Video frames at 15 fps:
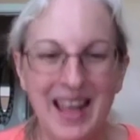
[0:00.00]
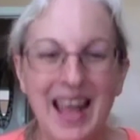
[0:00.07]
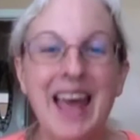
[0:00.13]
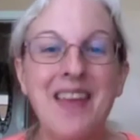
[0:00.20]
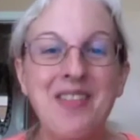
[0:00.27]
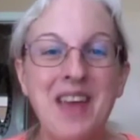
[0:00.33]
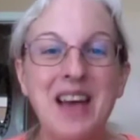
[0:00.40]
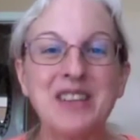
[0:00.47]

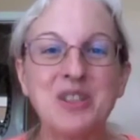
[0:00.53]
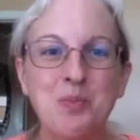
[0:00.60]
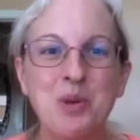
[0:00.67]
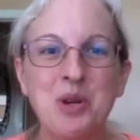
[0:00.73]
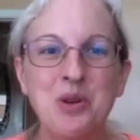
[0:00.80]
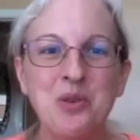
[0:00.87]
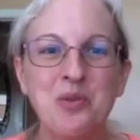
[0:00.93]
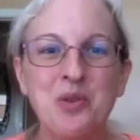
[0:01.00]
And that's
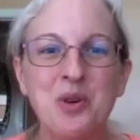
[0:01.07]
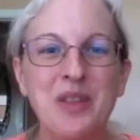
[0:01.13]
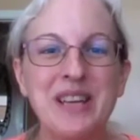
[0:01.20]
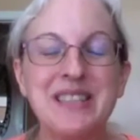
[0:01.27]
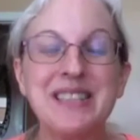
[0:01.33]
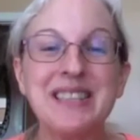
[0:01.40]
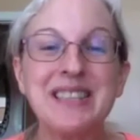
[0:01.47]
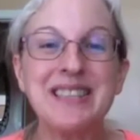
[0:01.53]
beautiful.
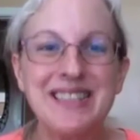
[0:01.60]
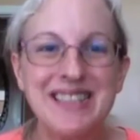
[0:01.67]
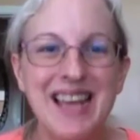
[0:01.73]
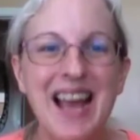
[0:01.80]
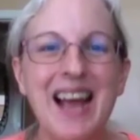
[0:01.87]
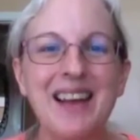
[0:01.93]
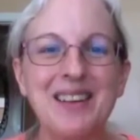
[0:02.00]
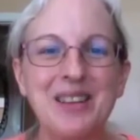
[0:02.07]
That's
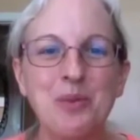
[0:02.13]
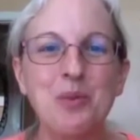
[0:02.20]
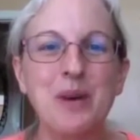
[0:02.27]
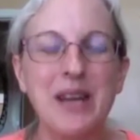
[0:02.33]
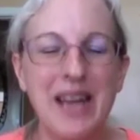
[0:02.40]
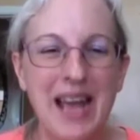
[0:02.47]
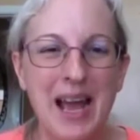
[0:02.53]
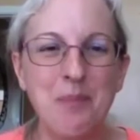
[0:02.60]
exactly
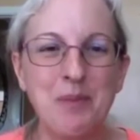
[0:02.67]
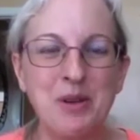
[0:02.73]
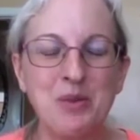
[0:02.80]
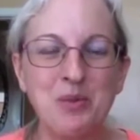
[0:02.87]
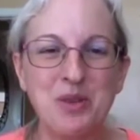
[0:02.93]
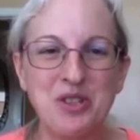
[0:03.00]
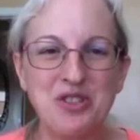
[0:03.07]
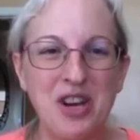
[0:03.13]
what
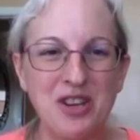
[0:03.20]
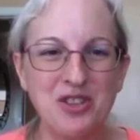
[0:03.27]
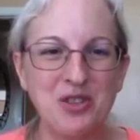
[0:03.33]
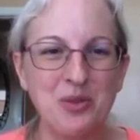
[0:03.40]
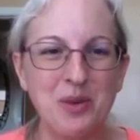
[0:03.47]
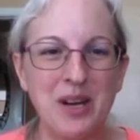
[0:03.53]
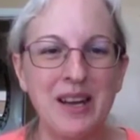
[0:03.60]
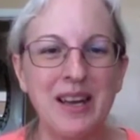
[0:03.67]
happened with
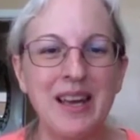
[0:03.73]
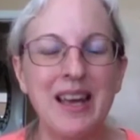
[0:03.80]
Joshua.